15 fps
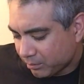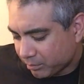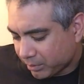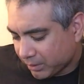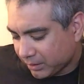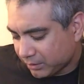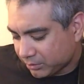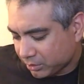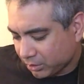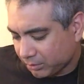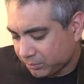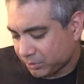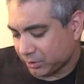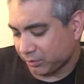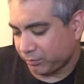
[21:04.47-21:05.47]
But in
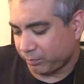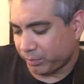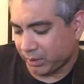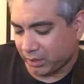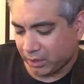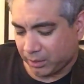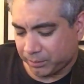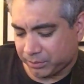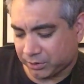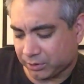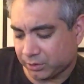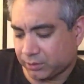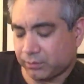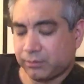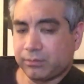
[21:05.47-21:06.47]
terms of
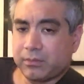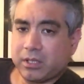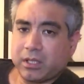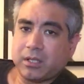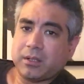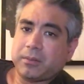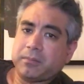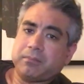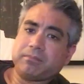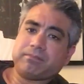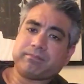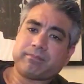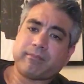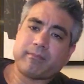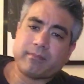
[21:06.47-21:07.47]
pickups, I'm
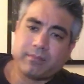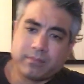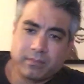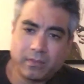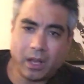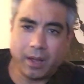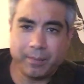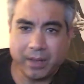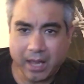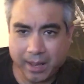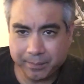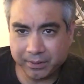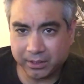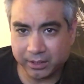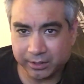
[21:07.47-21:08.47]
a
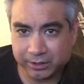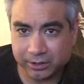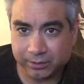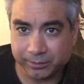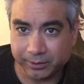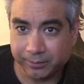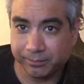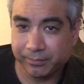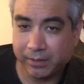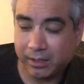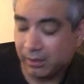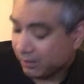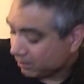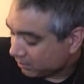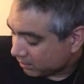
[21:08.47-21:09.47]
happy customer.
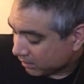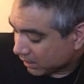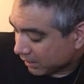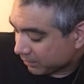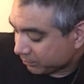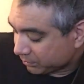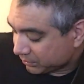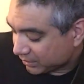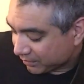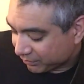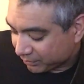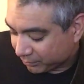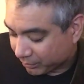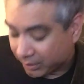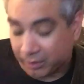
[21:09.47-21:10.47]
I would
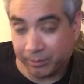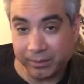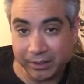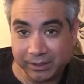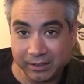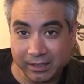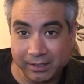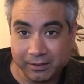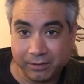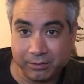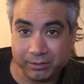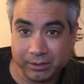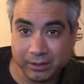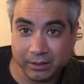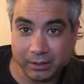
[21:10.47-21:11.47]
definitely recommend the
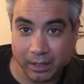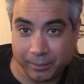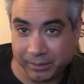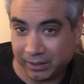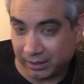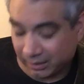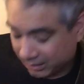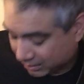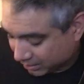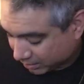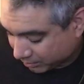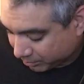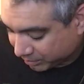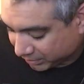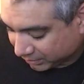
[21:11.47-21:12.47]
N3. I mean the
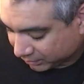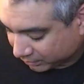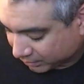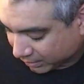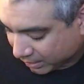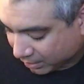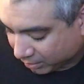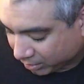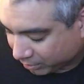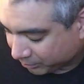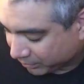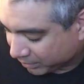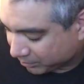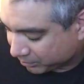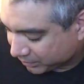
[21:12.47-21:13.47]

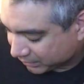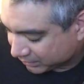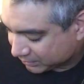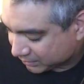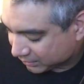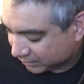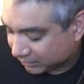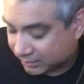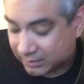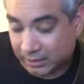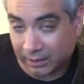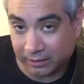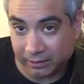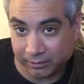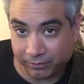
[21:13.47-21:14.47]
Analogman Big T
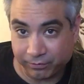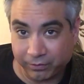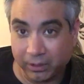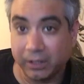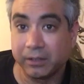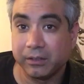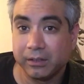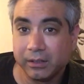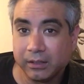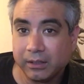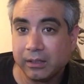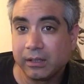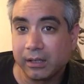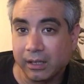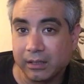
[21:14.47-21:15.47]
telly in the front,
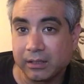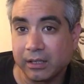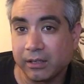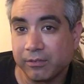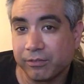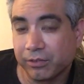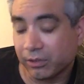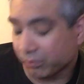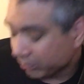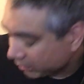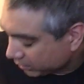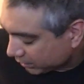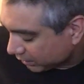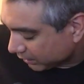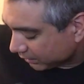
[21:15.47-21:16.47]
and then for the
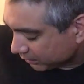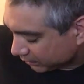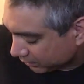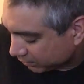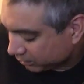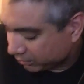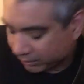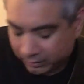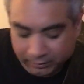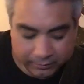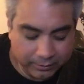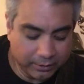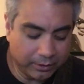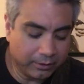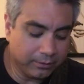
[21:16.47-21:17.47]
rear, I like the N3.
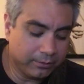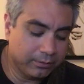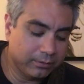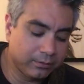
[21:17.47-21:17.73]
You know.